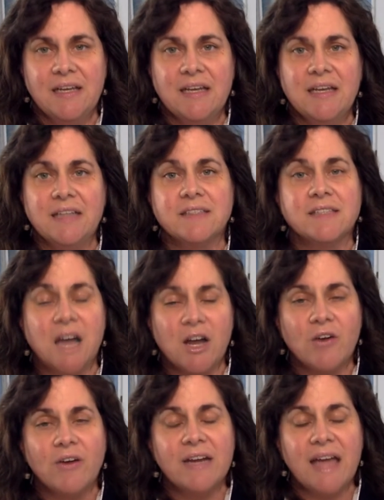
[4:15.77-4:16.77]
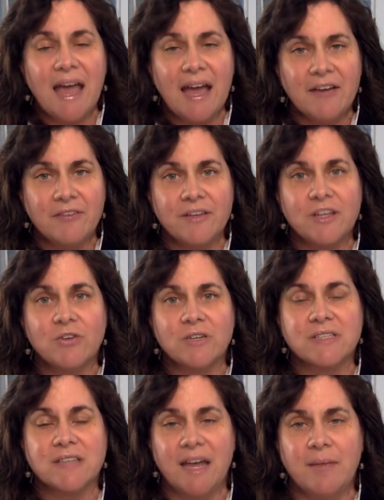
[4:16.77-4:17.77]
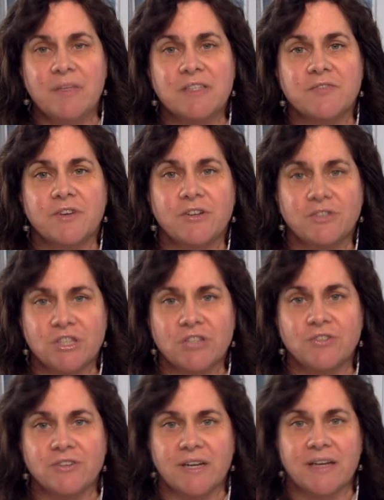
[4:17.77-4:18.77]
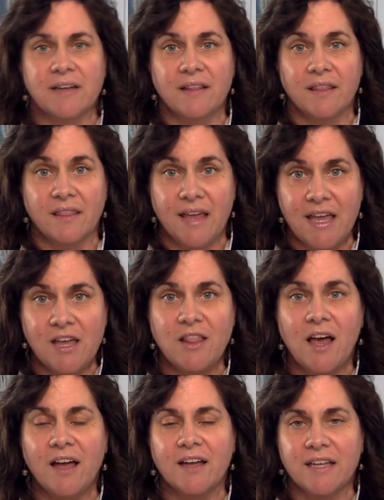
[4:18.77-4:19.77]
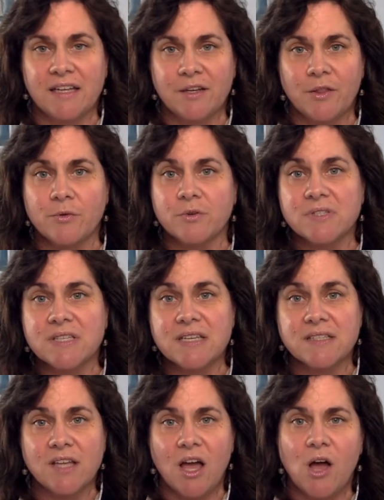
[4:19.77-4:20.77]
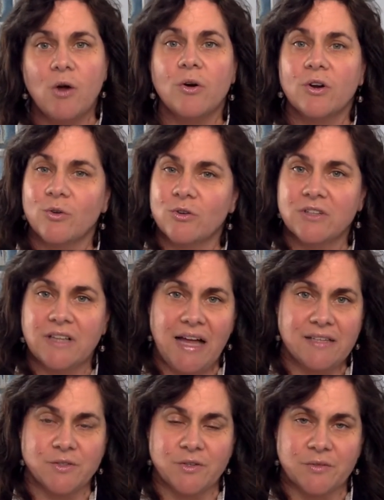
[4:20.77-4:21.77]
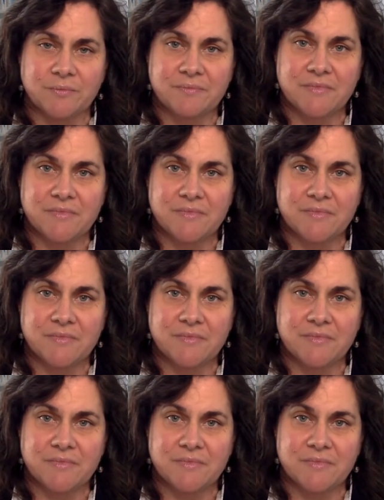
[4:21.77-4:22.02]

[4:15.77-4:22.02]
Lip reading: It's not going to have your assignments for your children. They log in through Seesaw or Google Classroom.